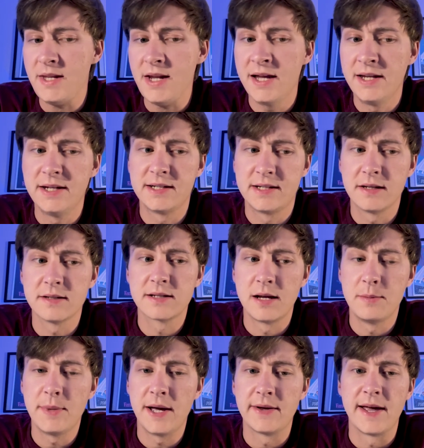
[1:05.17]
And it does
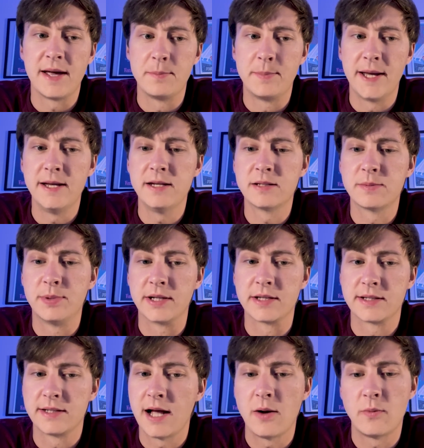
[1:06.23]
come out at pace, but
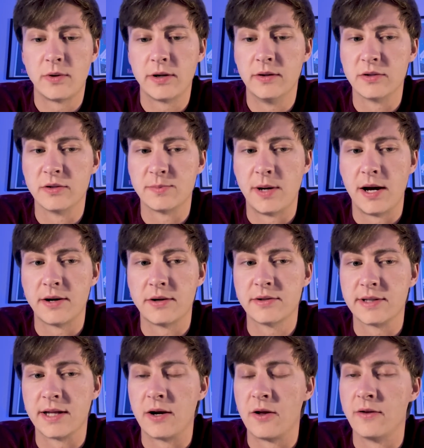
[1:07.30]
it's not one of those
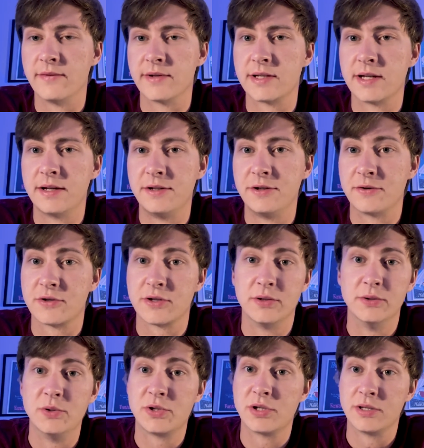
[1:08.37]
bottles that all of a sudden your
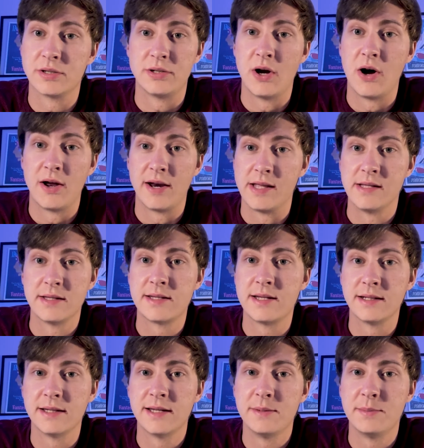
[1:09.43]
solution's gone
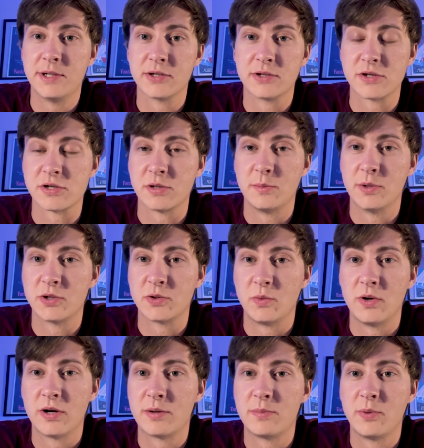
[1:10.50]
instantly because there's so much
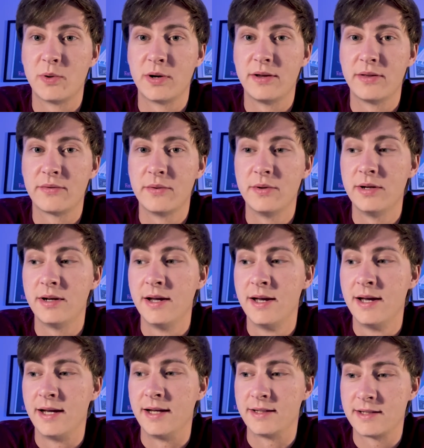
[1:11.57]
water pouring through it.
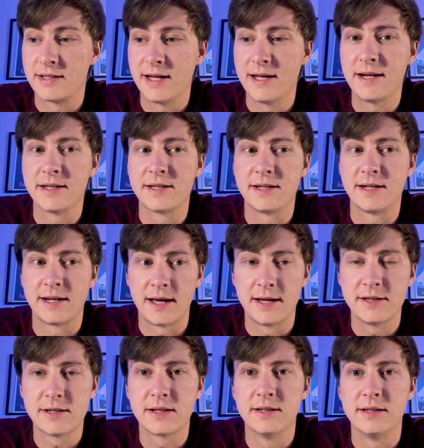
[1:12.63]
Instead, it's a
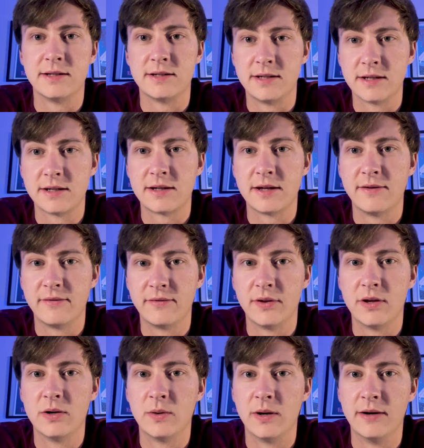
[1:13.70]
nice, consistent
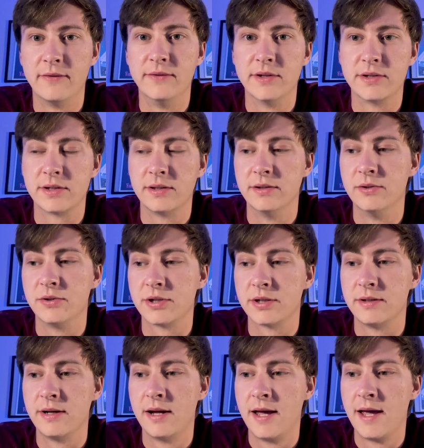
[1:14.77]
flow of the
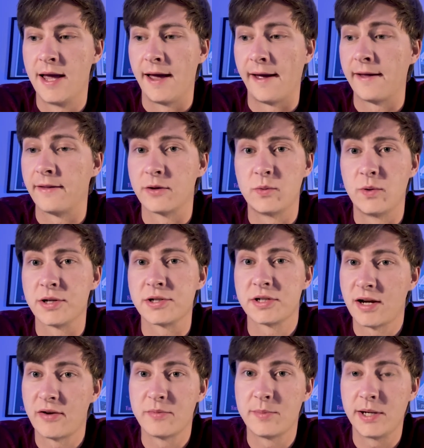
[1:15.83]
solution. And the
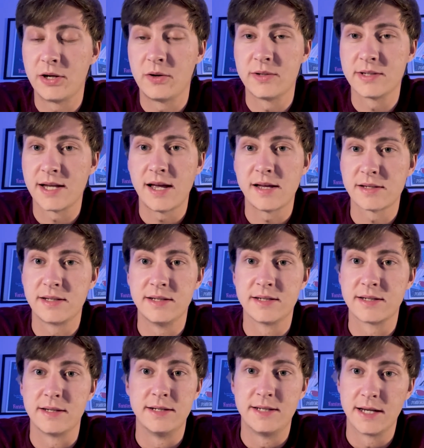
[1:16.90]
question everybody always asks
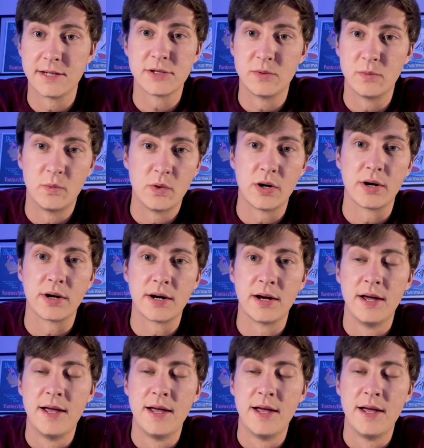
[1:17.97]
is, does it work?